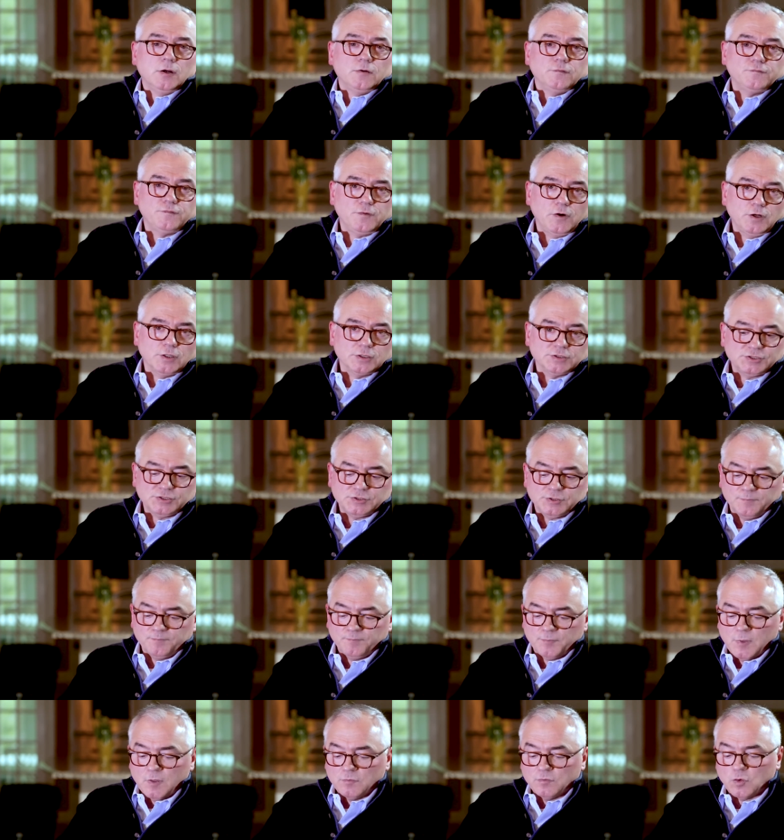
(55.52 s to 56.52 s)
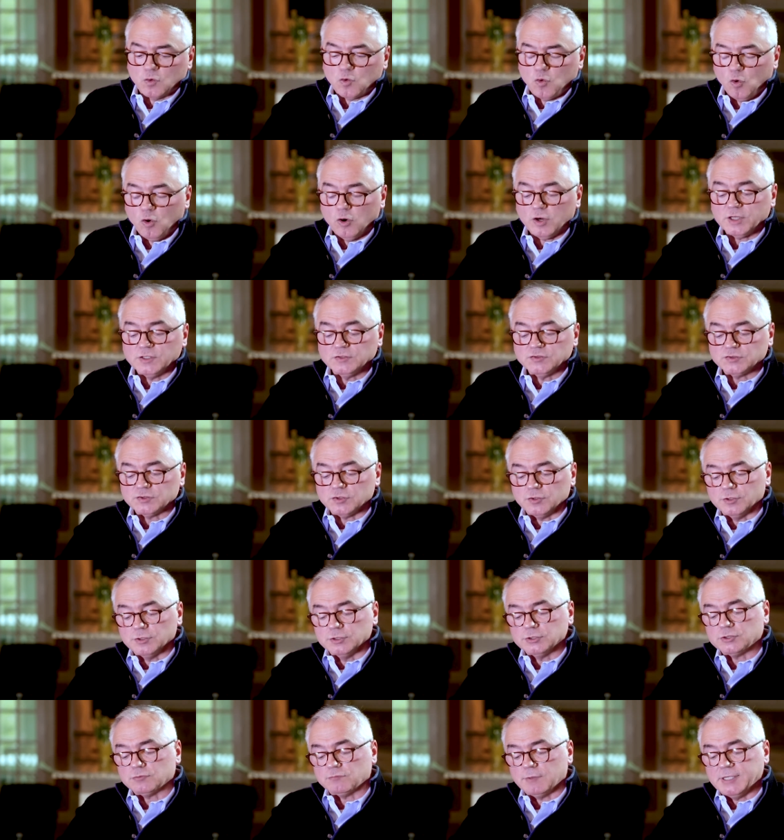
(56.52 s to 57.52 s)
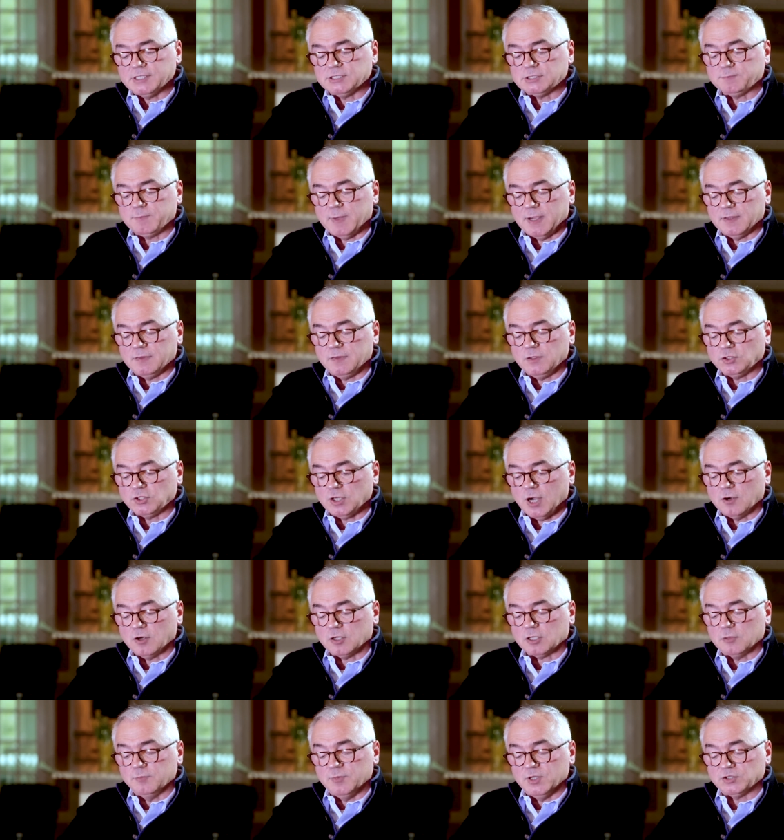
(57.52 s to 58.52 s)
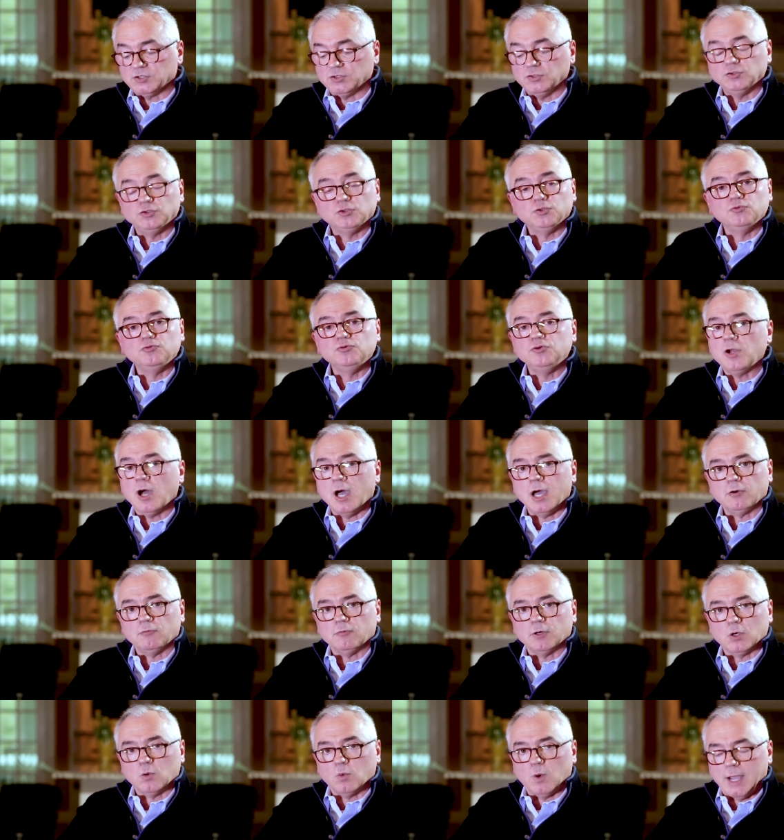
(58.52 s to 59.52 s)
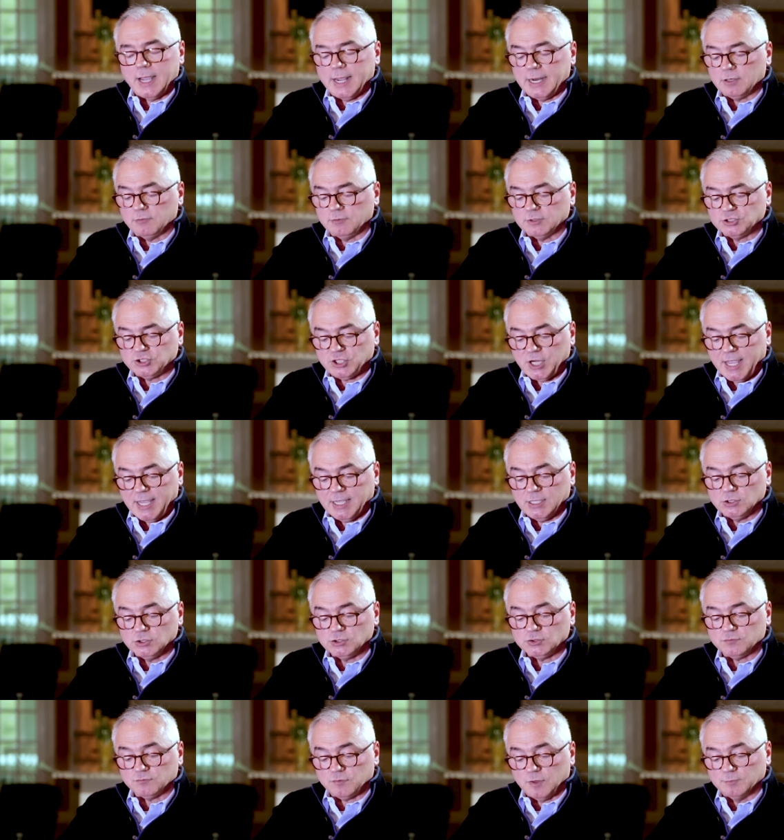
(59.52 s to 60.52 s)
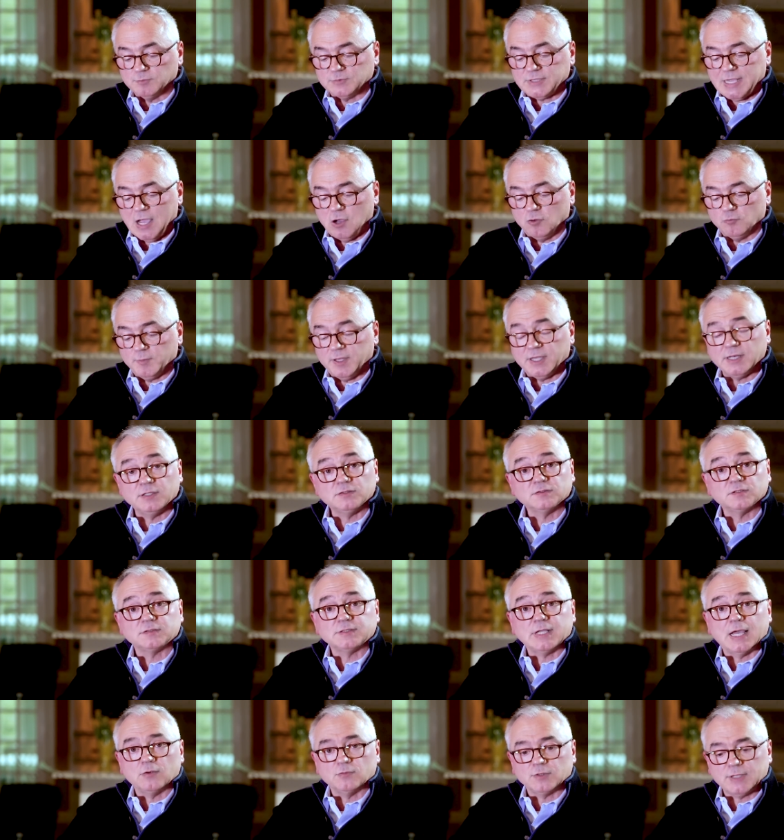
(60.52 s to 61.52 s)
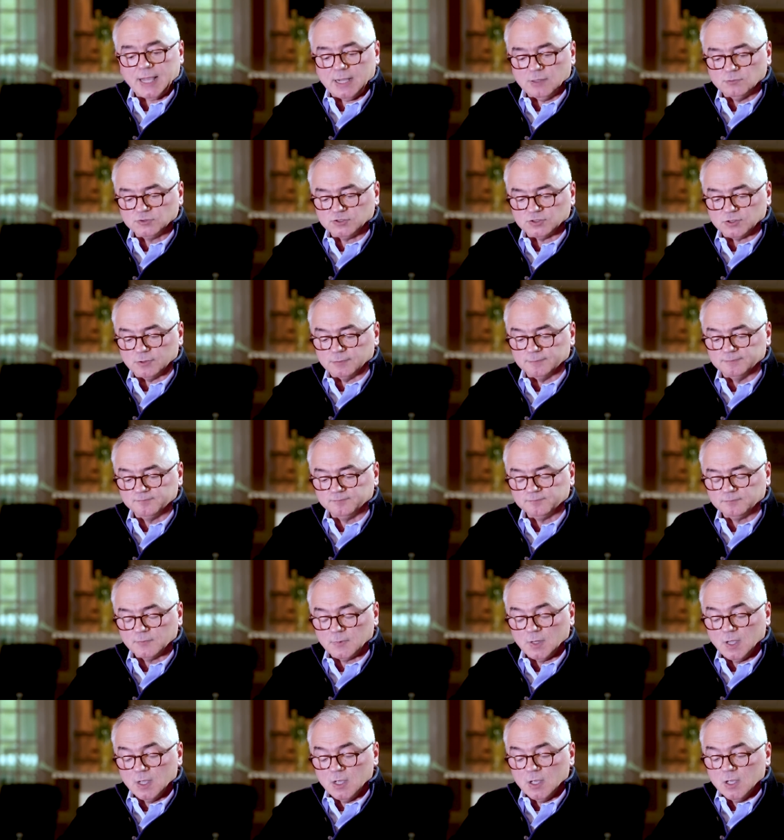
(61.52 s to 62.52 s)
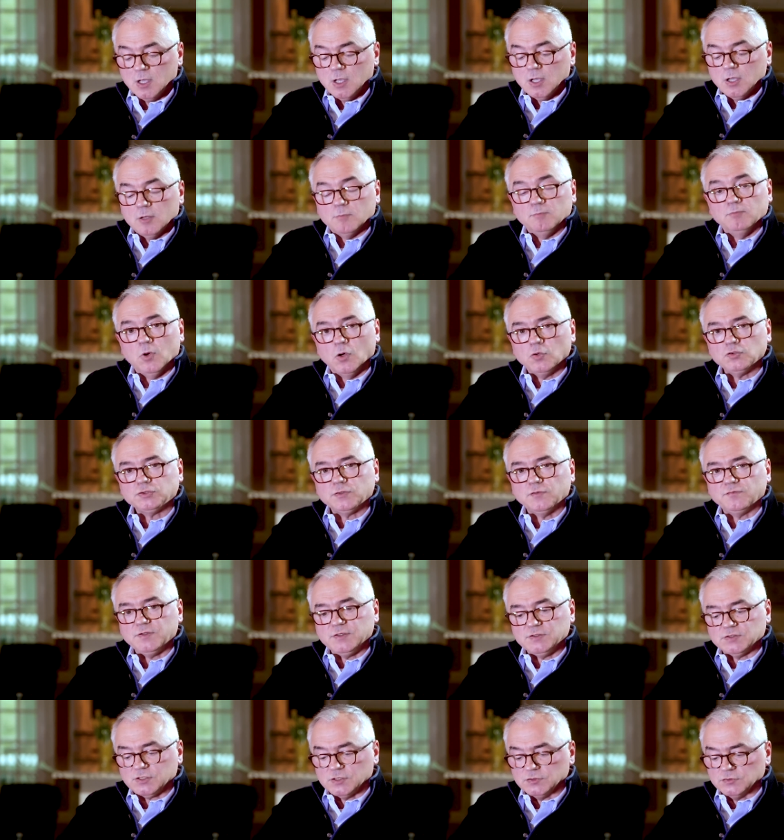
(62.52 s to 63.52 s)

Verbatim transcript: First, the core concerns raised by the Charter Commission do not require a change from town meeting to town council. Most of these